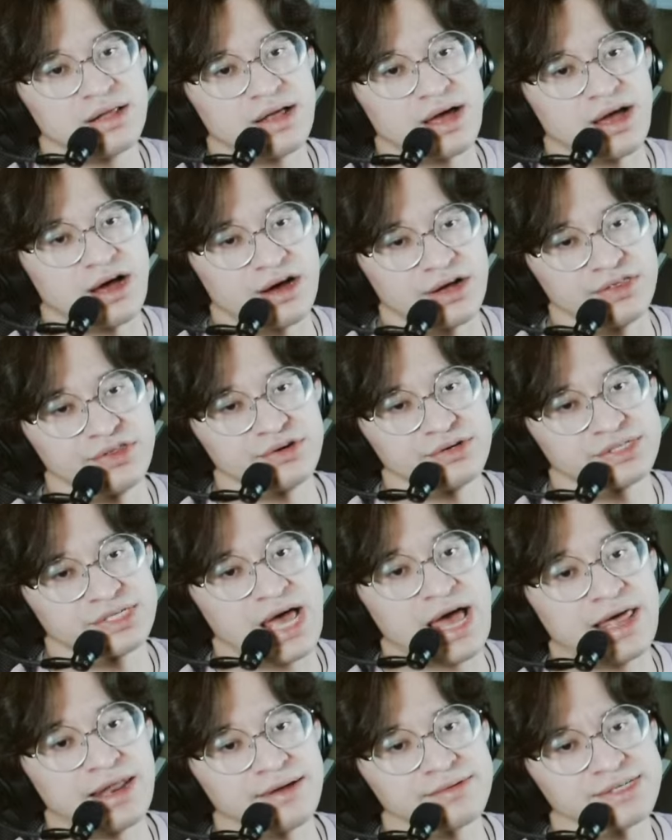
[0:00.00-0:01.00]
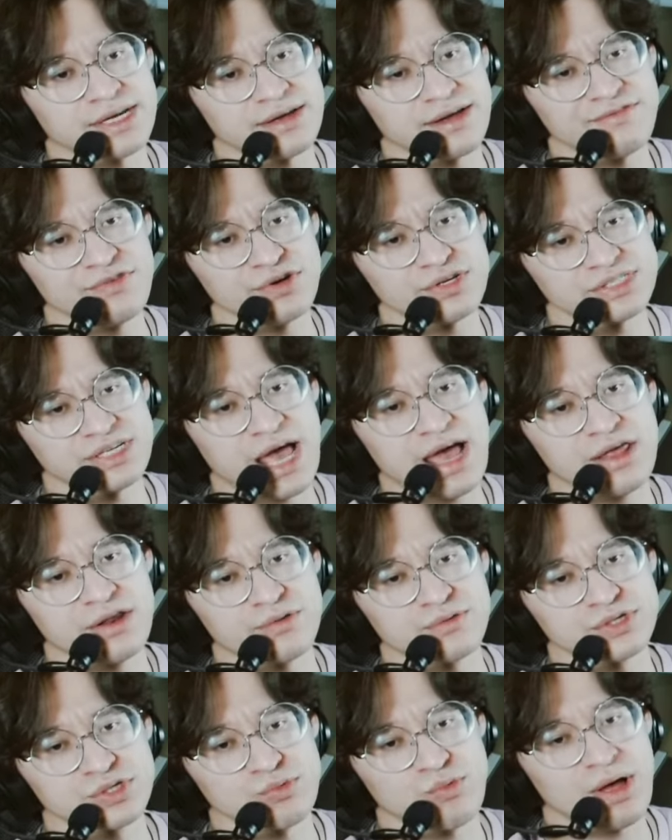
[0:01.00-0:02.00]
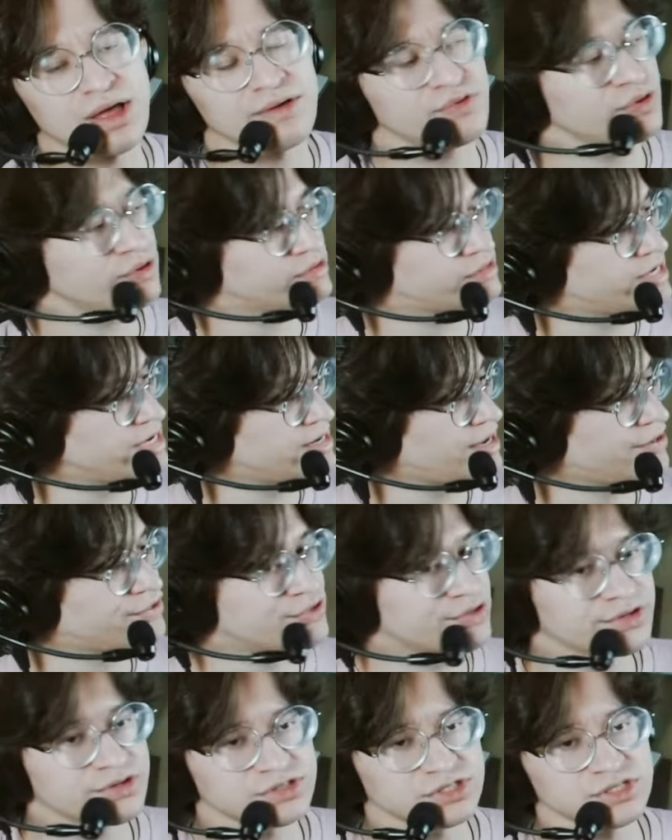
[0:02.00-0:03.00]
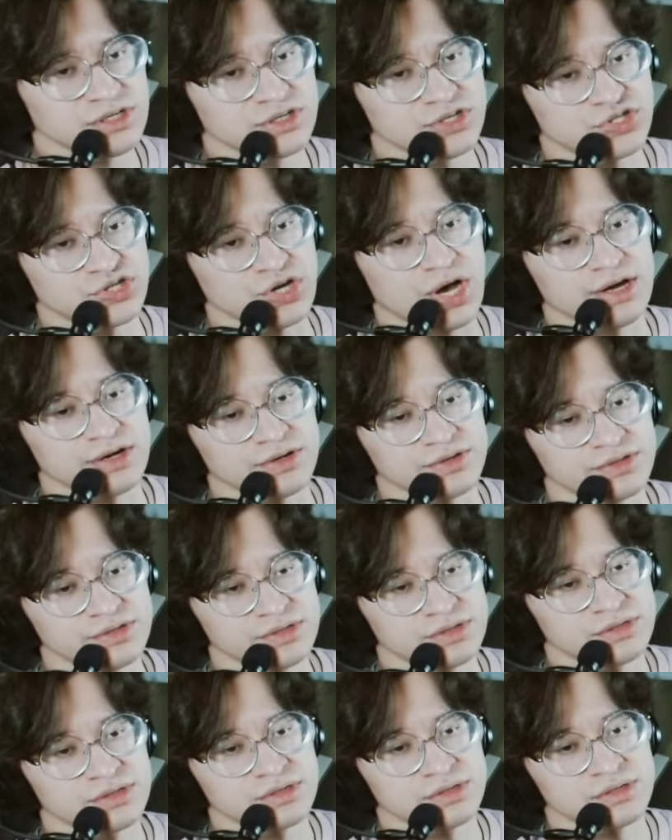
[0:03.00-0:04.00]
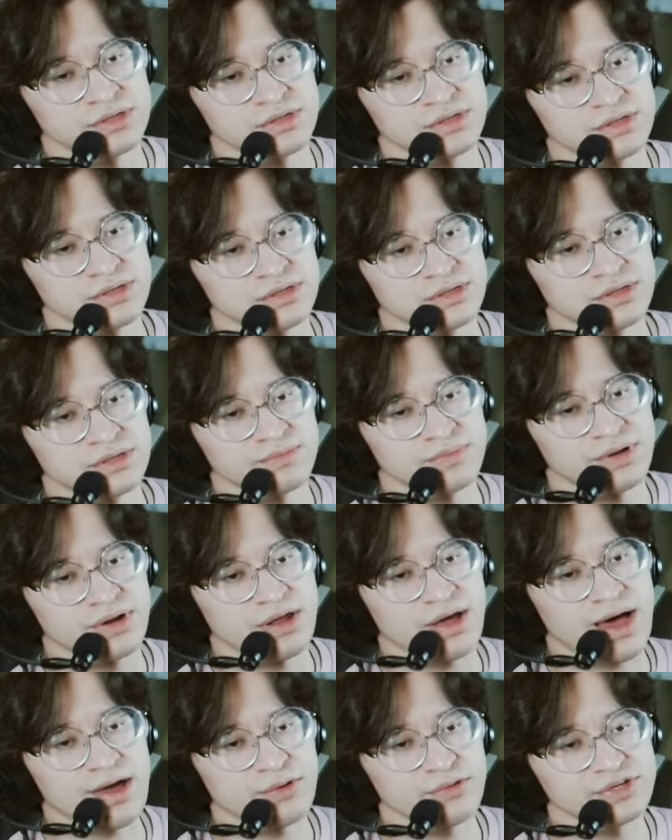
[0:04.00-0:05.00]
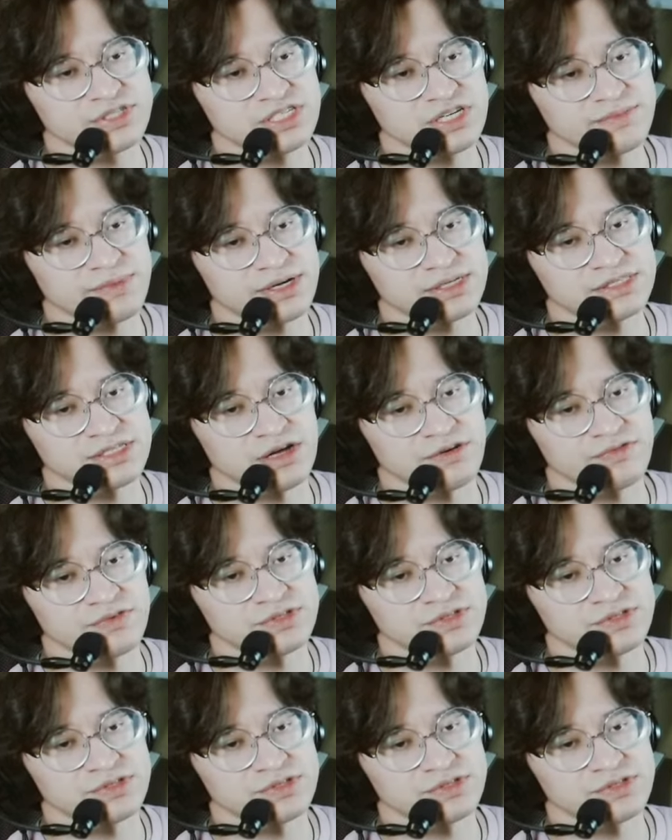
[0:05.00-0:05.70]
under 10. I was like, if you're 10 or if you're a teenager, you're still a child. But I don't see myself for